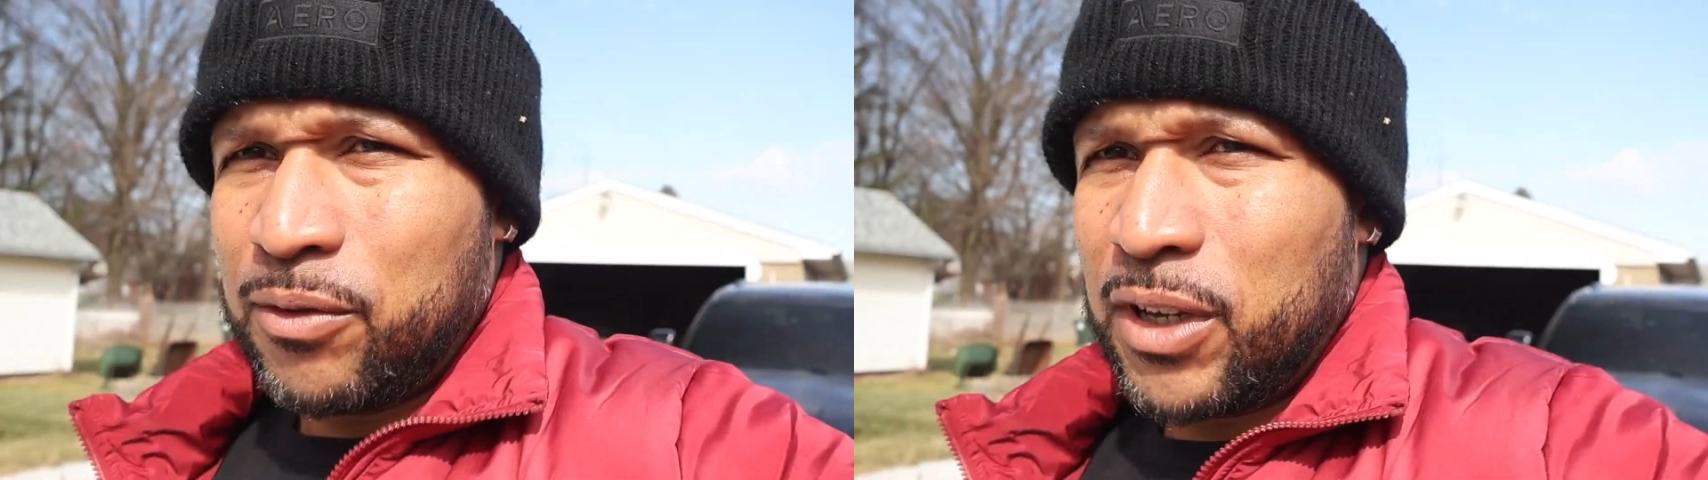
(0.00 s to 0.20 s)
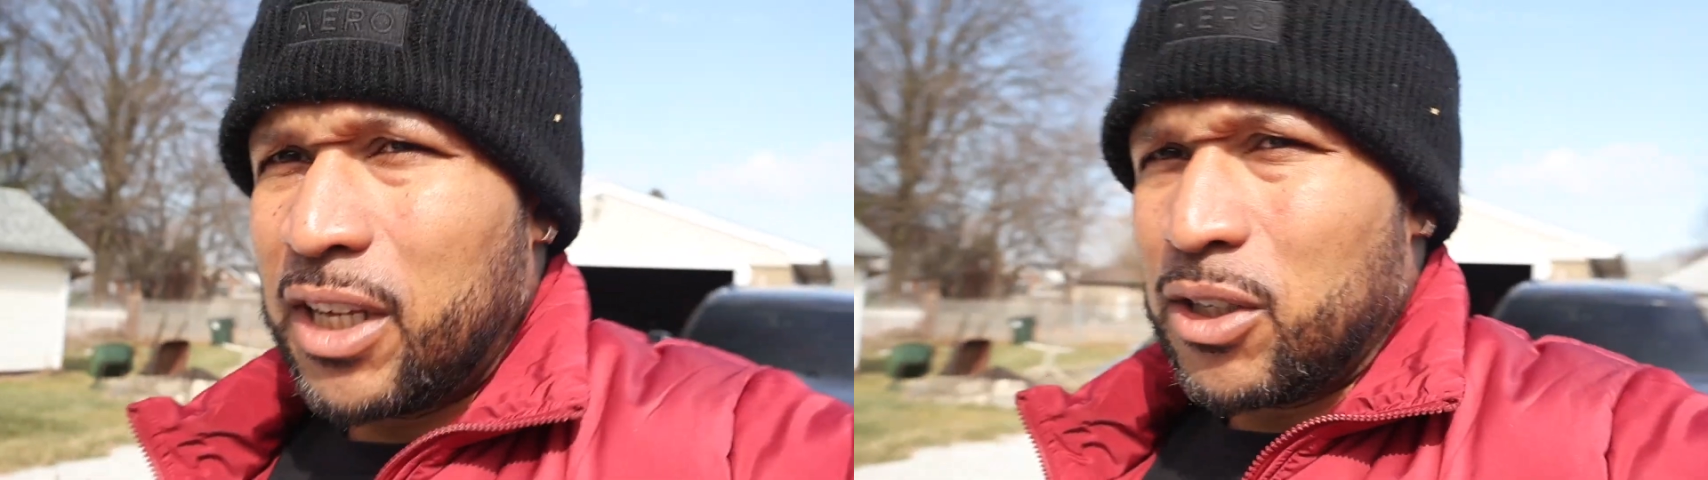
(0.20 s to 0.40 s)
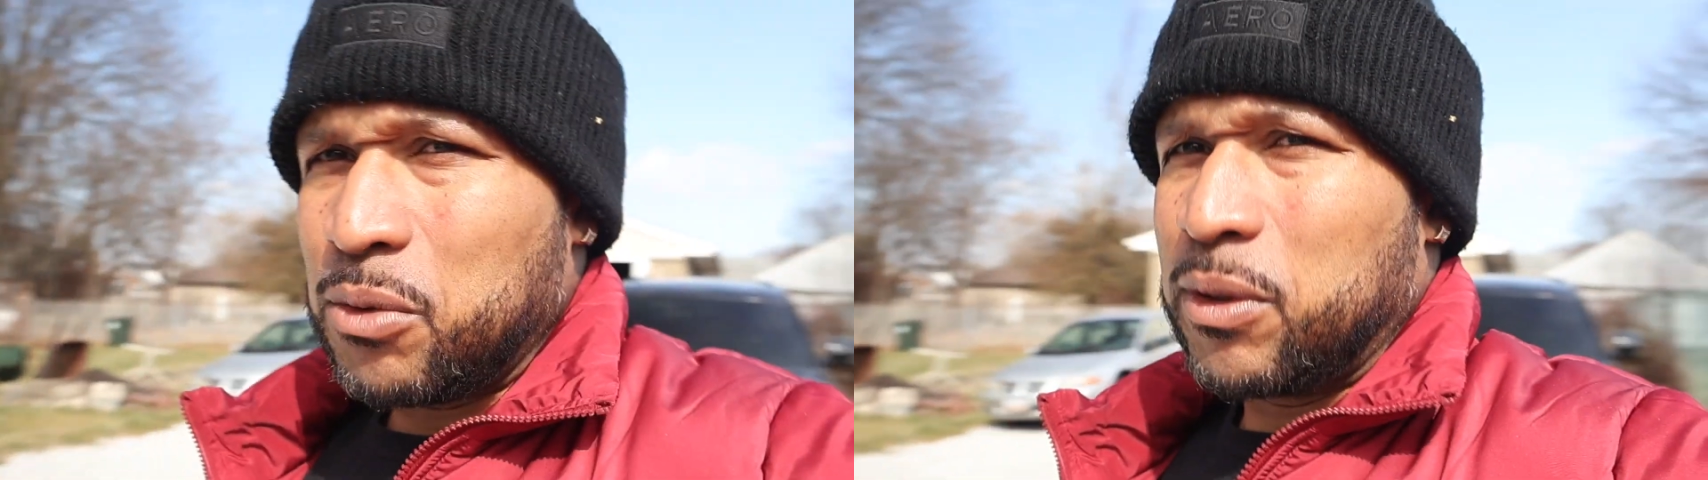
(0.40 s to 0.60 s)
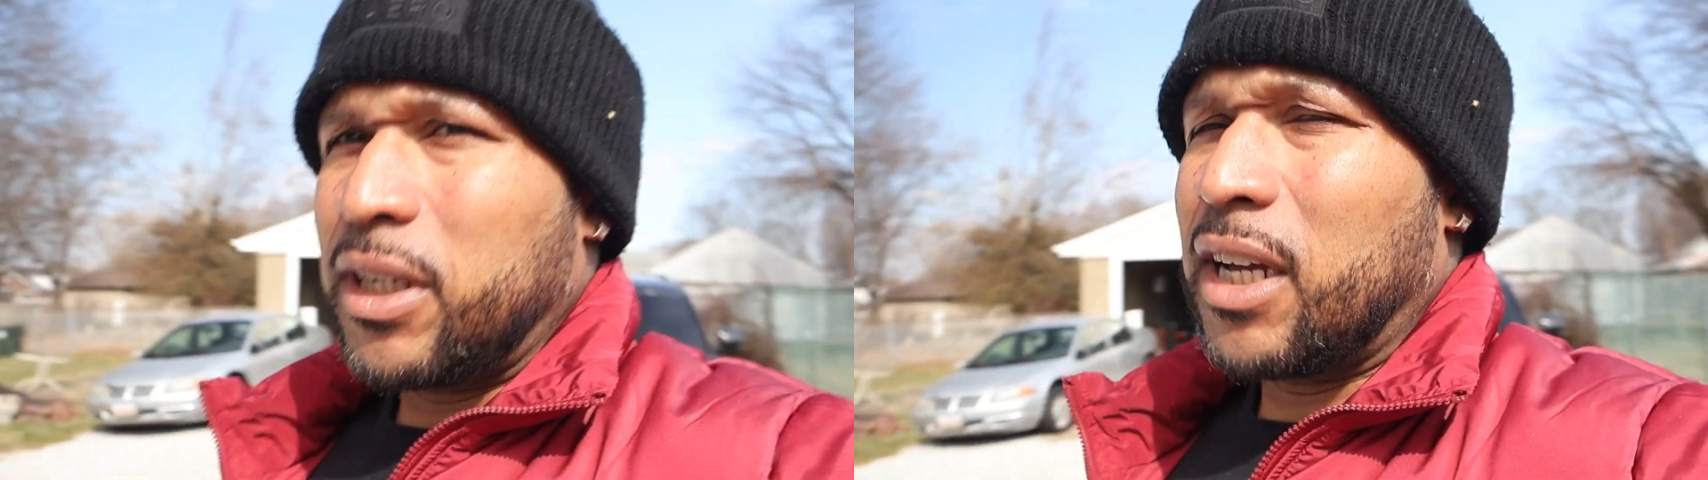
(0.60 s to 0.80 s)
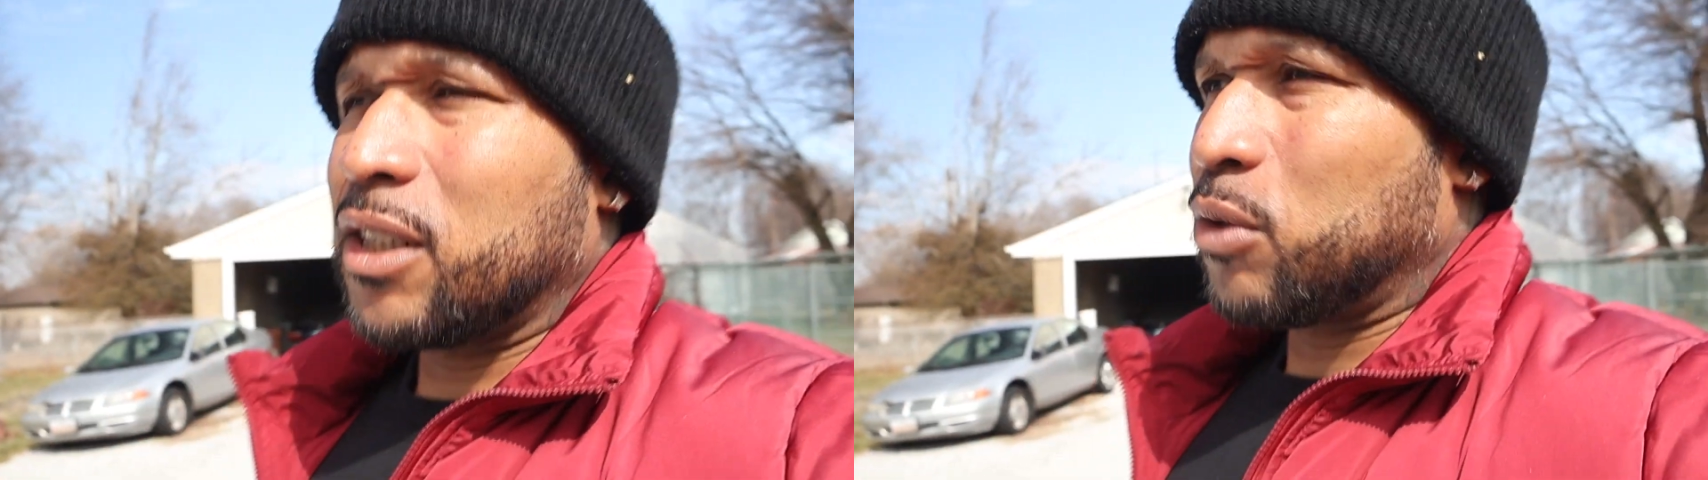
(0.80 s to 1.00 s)
videos with
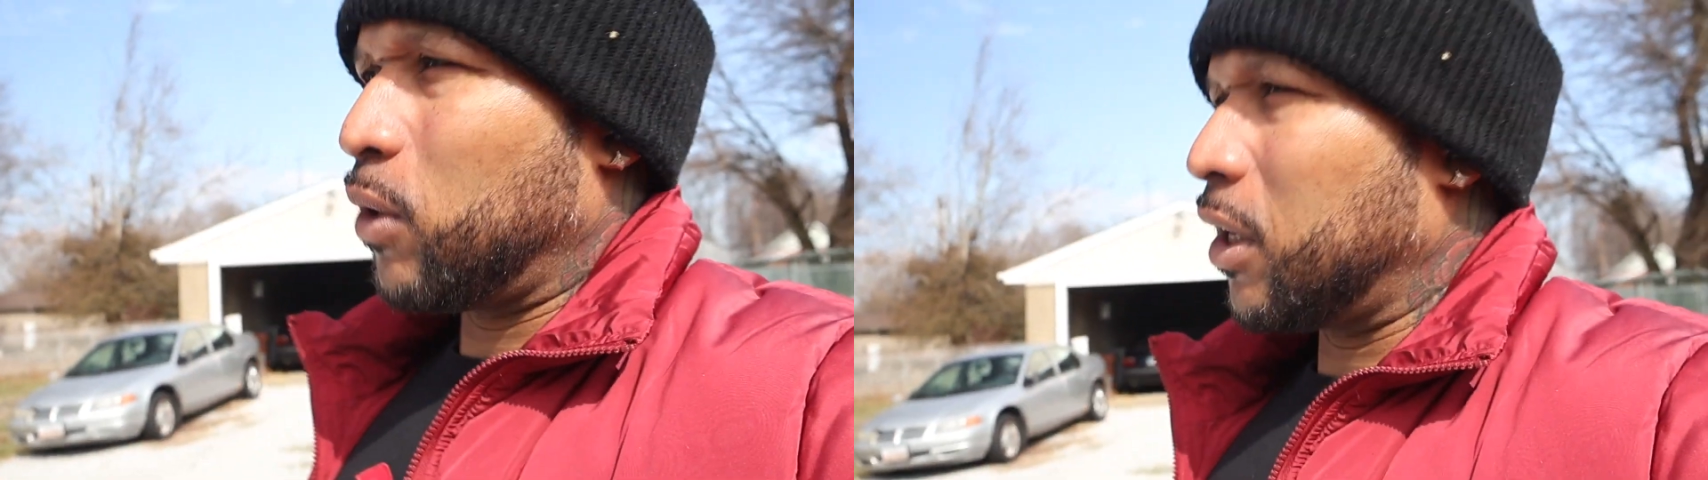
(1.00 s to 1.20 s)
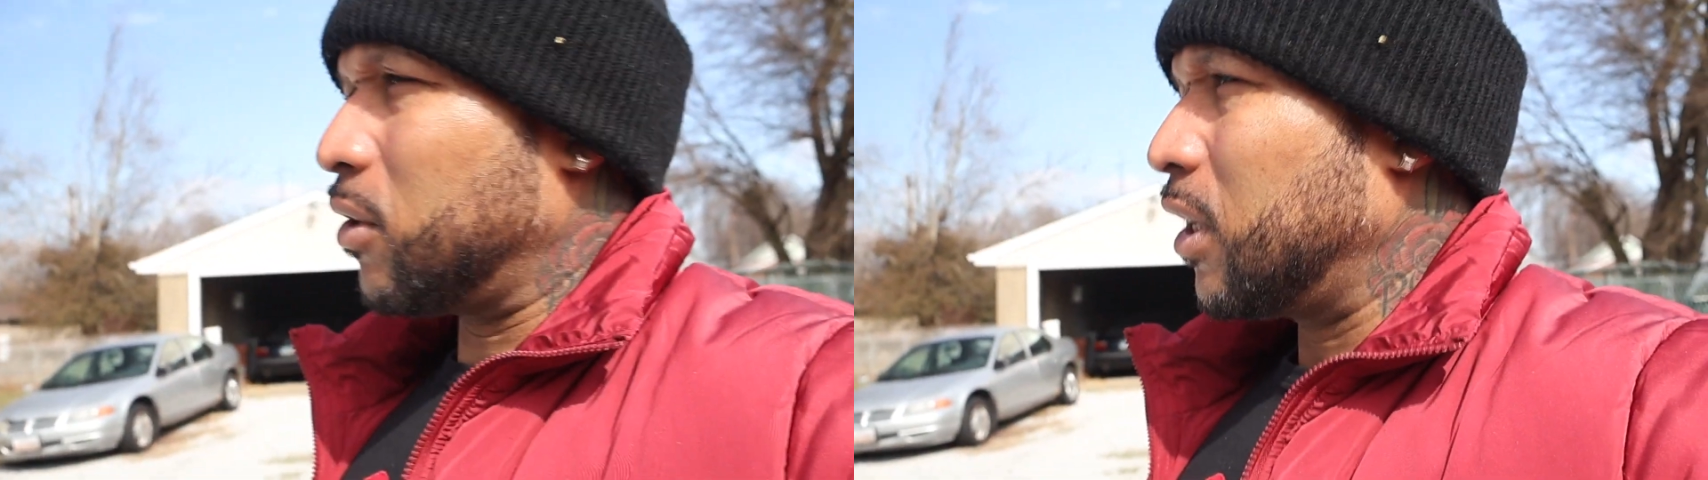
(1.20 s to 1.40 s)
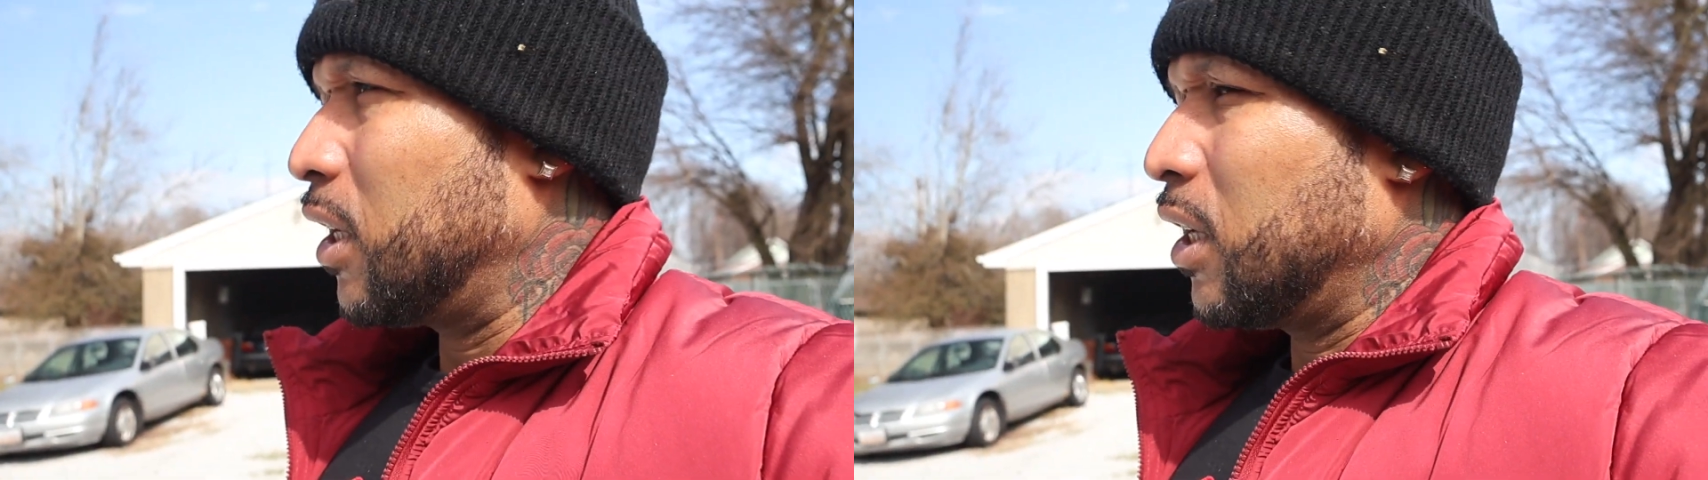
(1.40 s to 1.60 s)
that as well.